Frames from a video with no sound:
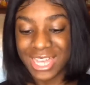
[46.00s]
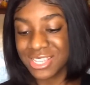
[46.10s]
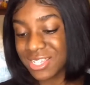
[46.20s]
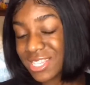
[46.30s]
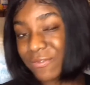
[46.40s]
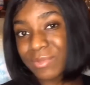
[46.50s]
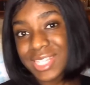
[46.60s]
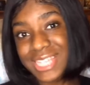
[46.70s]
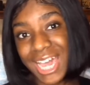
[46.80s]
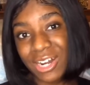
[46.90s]
you can tell from the
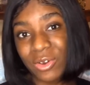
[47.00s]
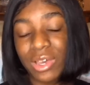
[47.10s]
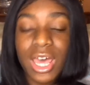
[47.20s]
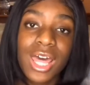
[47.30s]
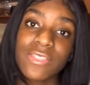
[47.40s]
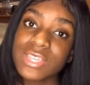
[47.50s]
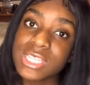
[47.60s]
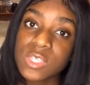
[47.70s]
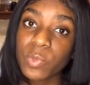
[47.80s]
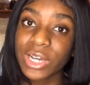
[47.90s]
title, this
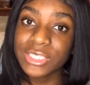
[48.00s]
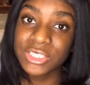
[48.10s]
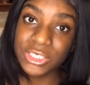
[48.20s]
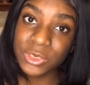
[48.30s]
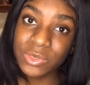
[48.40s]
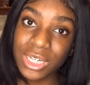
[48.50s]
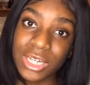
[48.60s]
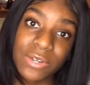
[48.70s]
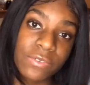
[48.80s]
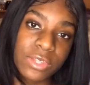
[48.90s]
is part 2
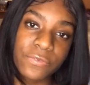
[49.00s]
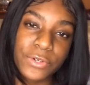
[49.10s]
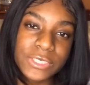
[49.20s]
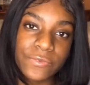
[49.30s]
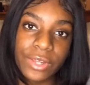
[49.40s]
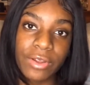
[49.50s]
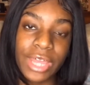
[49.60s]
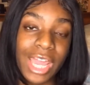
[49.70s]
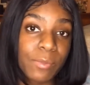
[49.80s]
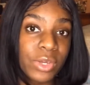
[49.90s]
of the first video
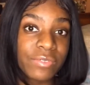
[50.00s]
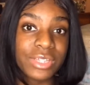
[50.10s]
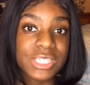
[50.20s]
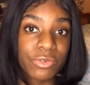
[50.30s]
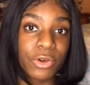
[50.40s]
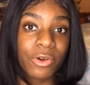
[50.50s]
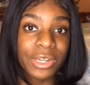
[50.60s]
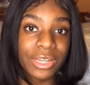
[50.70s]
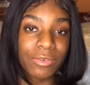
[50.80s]
that I previously recorded